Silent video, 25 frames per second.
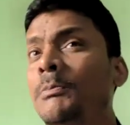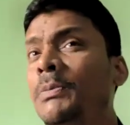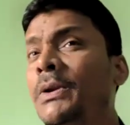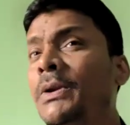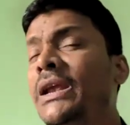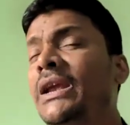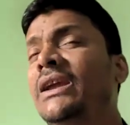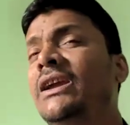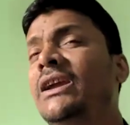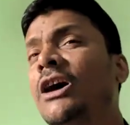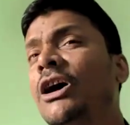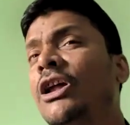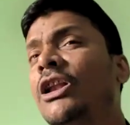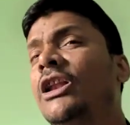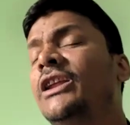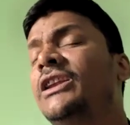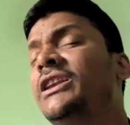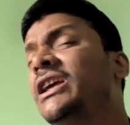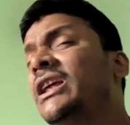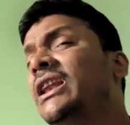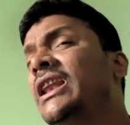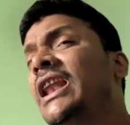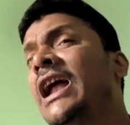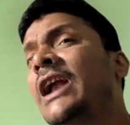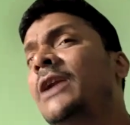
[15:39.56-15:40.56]

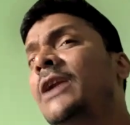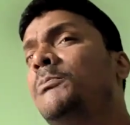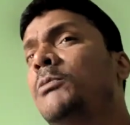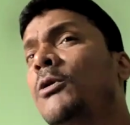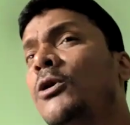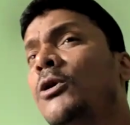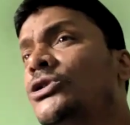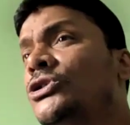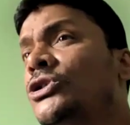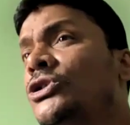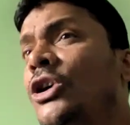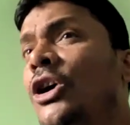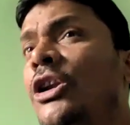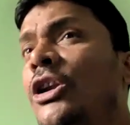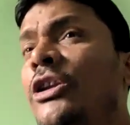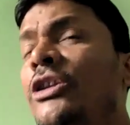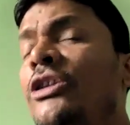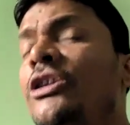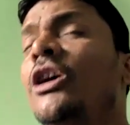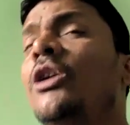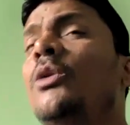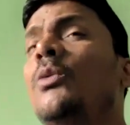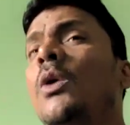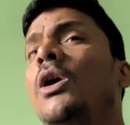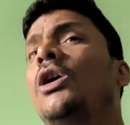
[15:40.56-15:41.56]
pre-colonial and
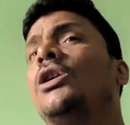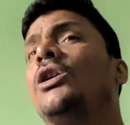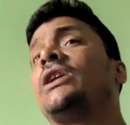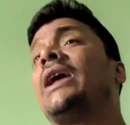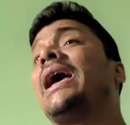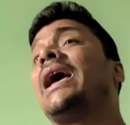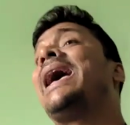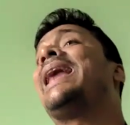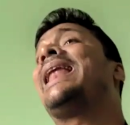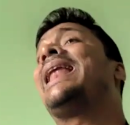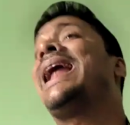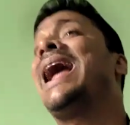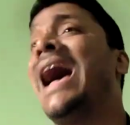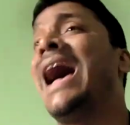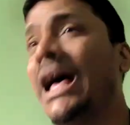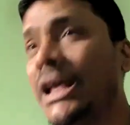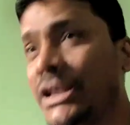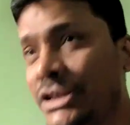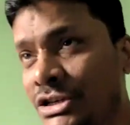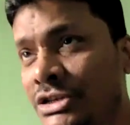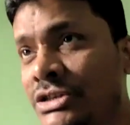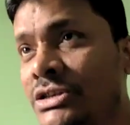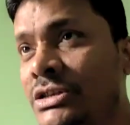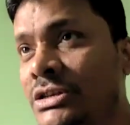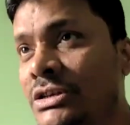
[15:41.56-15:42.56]
post-colonial what
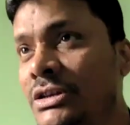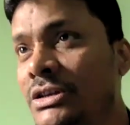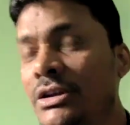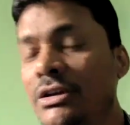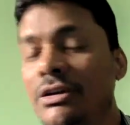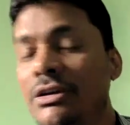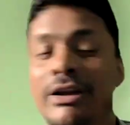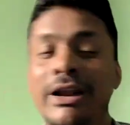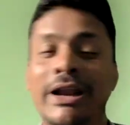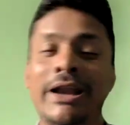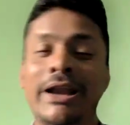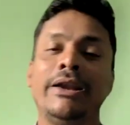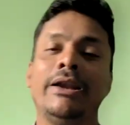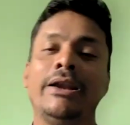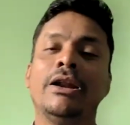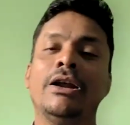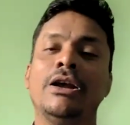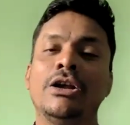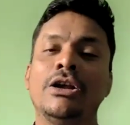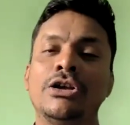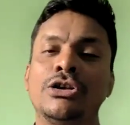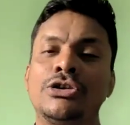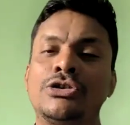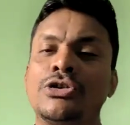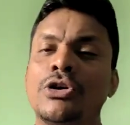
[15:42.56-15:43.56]
eras, right?
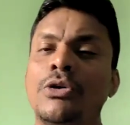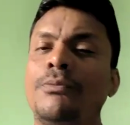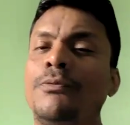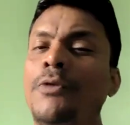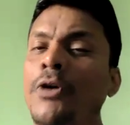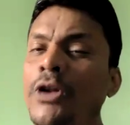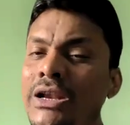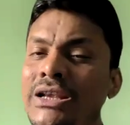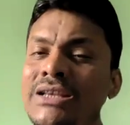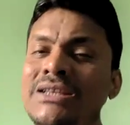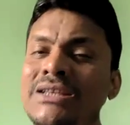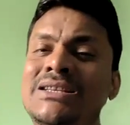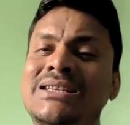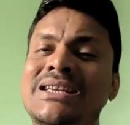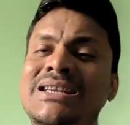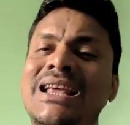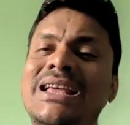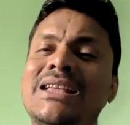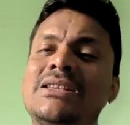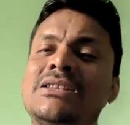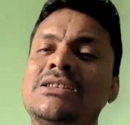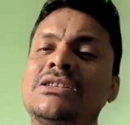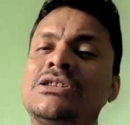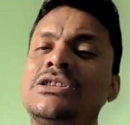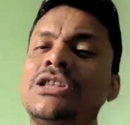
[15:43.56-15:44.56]
So, for
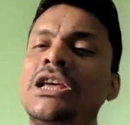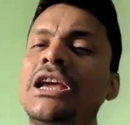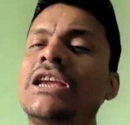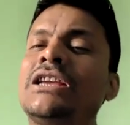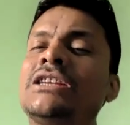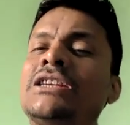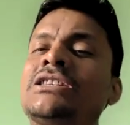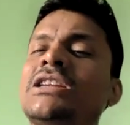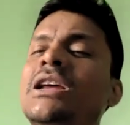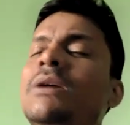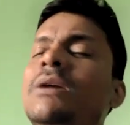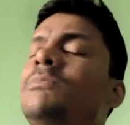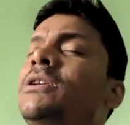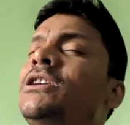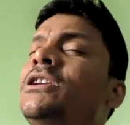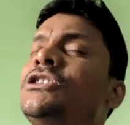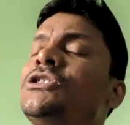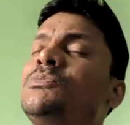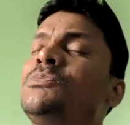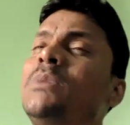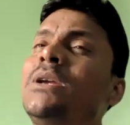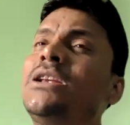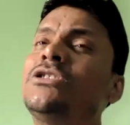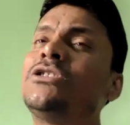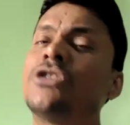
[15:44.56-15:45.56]
instance, the
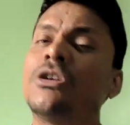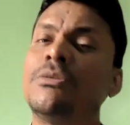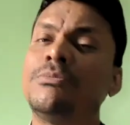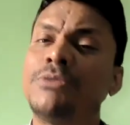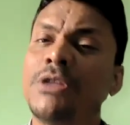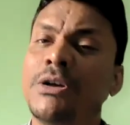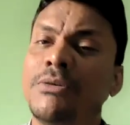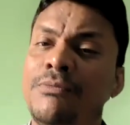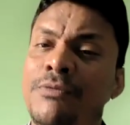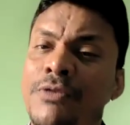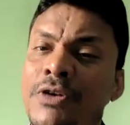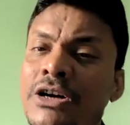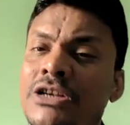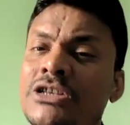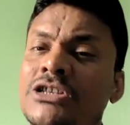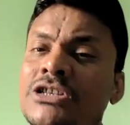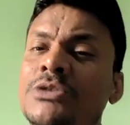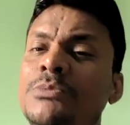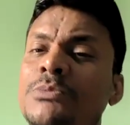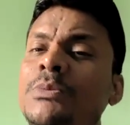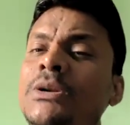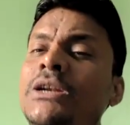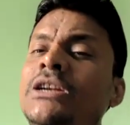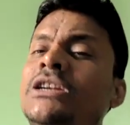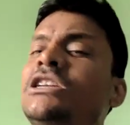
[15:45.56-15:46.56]
establishment of the first
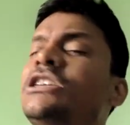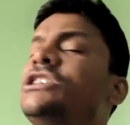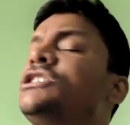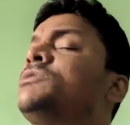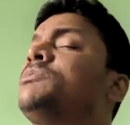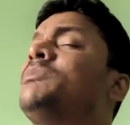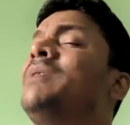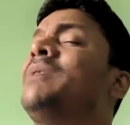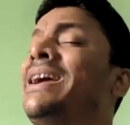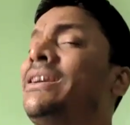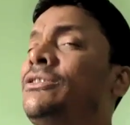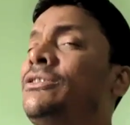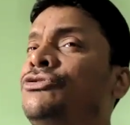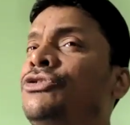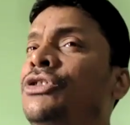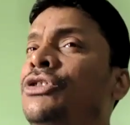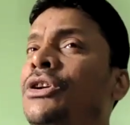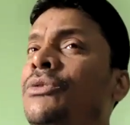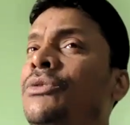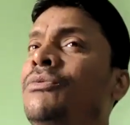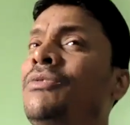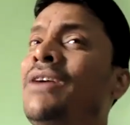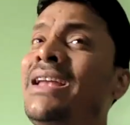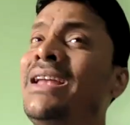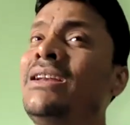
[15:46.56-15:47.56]
British factory,
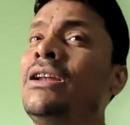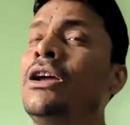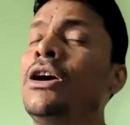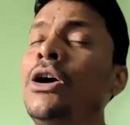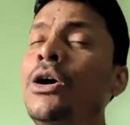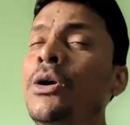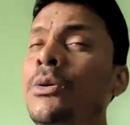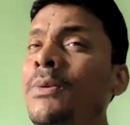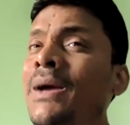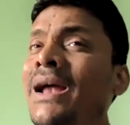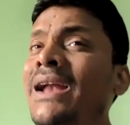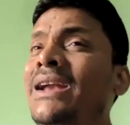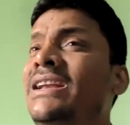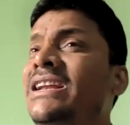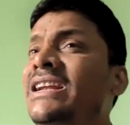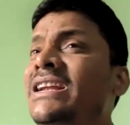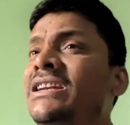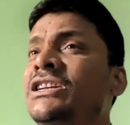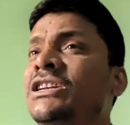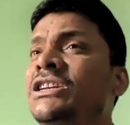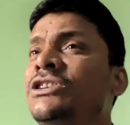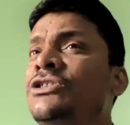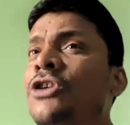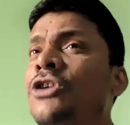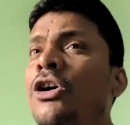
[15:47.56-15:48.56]
where
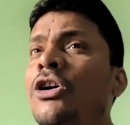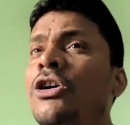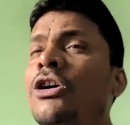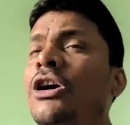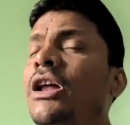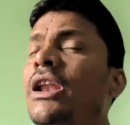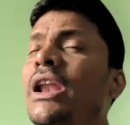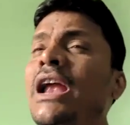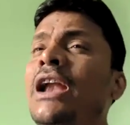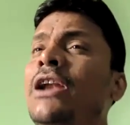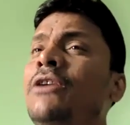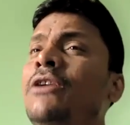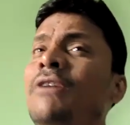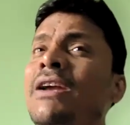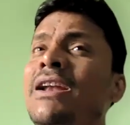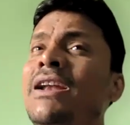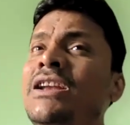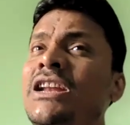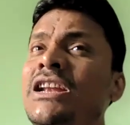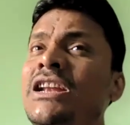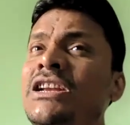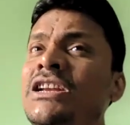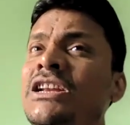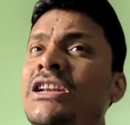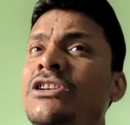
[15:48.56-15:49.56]
did it occur and when
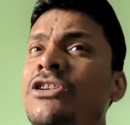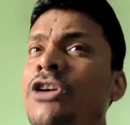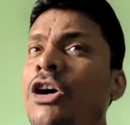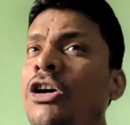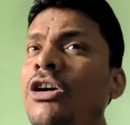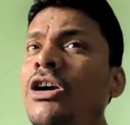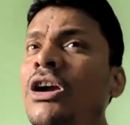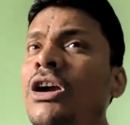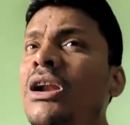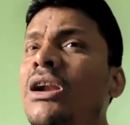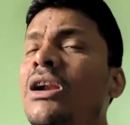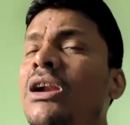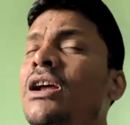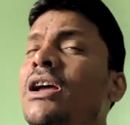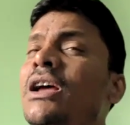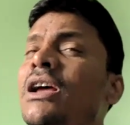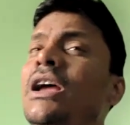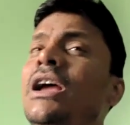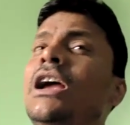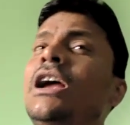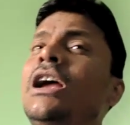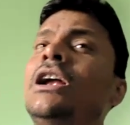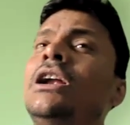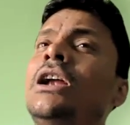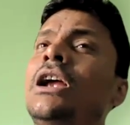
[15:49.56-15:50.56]
did it occur?
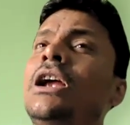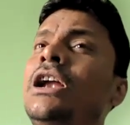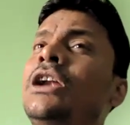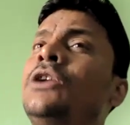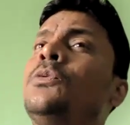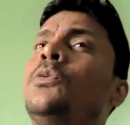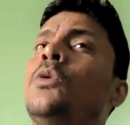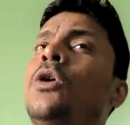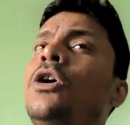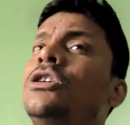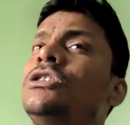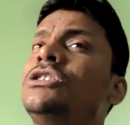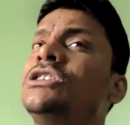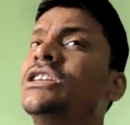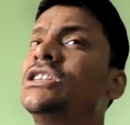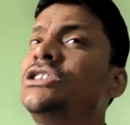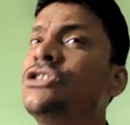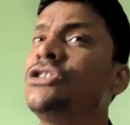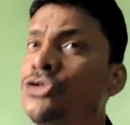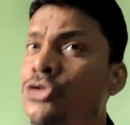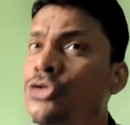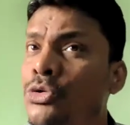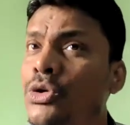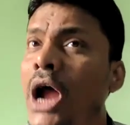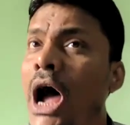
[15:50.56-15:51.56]
It was in
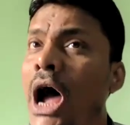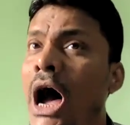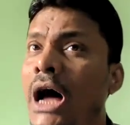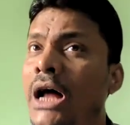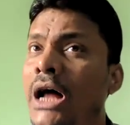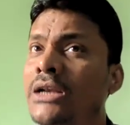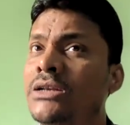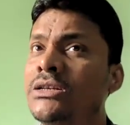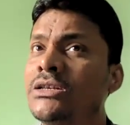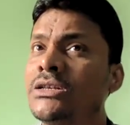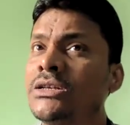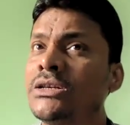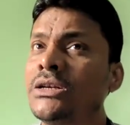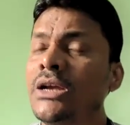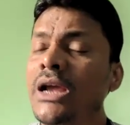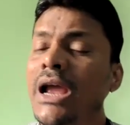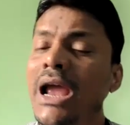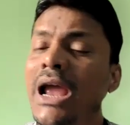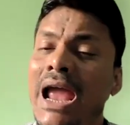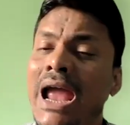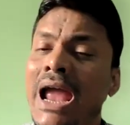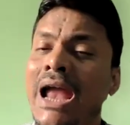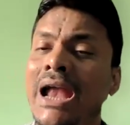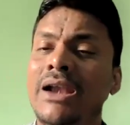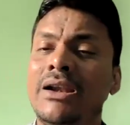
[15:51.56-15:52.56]
Surat
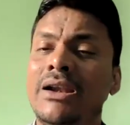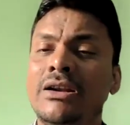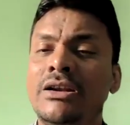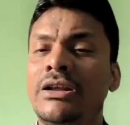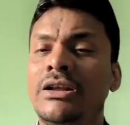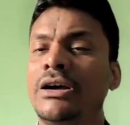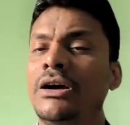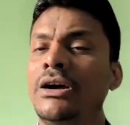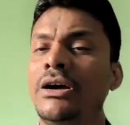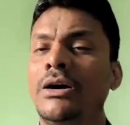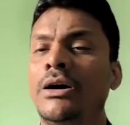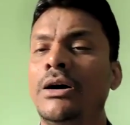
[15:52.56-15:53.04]
and